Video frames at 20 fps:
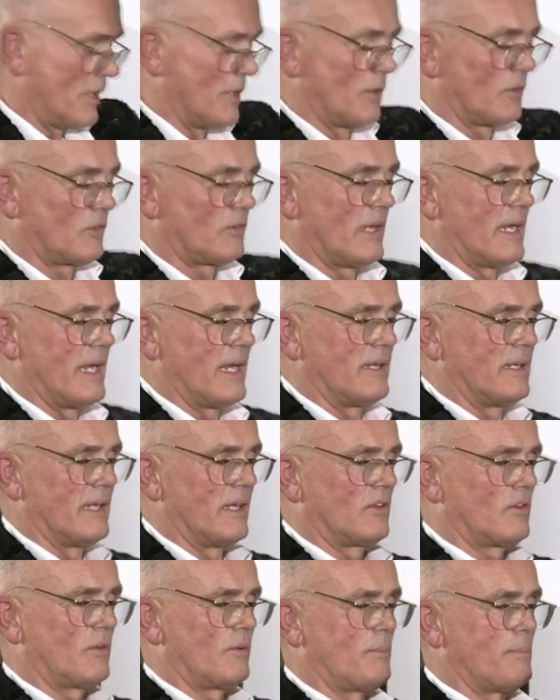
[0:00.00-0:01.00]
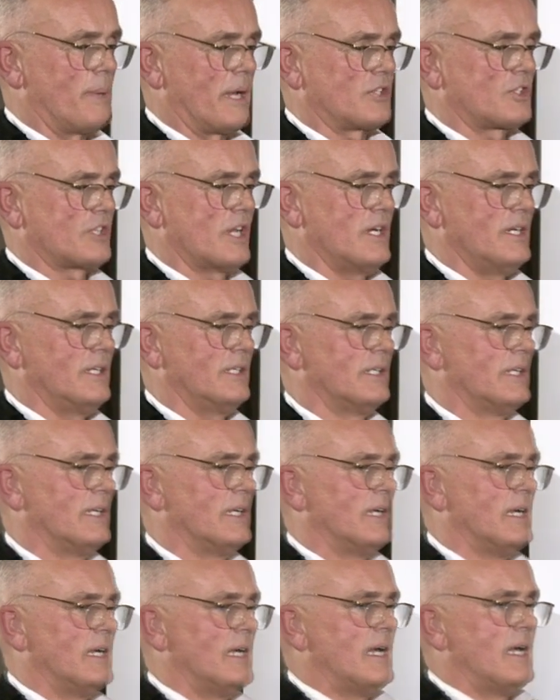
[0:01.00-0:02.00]
you see in this picture.
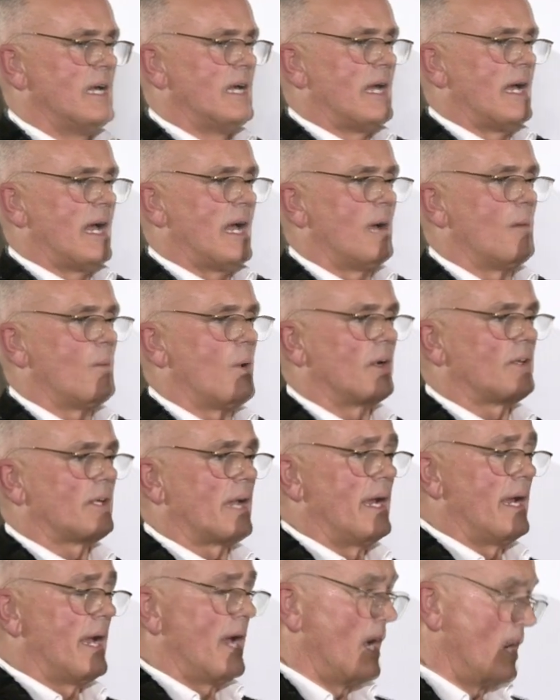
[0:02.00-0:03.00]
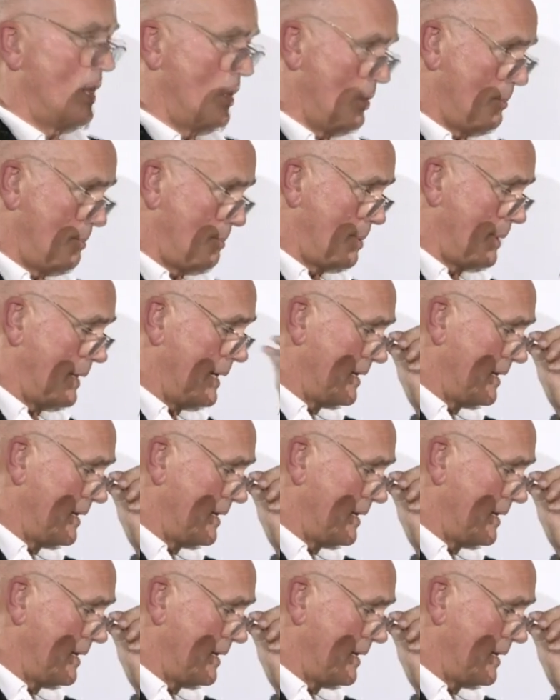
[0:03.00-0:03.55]
And what I hope